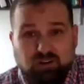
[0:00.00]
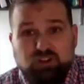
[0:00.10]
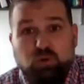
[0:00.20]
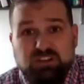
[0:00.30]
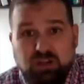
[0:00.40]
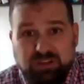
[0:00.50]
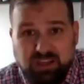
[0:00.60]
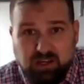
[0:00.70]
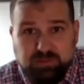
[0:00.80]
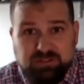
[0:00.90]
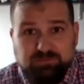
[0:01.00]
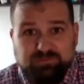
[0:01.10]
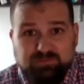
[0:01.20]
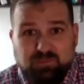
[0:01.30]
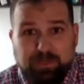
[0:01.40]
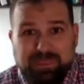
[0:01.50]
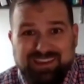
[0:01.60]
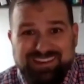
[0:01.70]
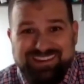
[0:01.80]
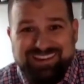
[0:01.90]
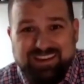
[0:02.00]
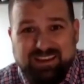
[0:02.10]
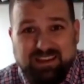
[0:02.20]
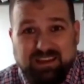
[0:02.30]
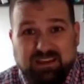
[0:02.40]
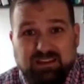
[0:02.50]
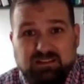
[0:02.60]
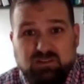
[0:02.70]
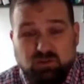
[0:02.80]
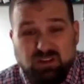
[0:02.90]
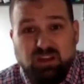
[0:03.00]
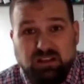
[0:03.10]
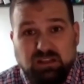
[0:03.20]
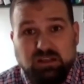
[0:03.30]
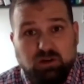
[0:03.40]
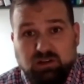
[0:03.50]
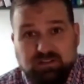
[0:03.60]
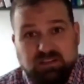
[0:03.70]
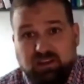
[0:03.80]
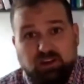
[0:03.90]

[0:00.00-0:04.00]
always going to be hiccups. And so the likelihood is that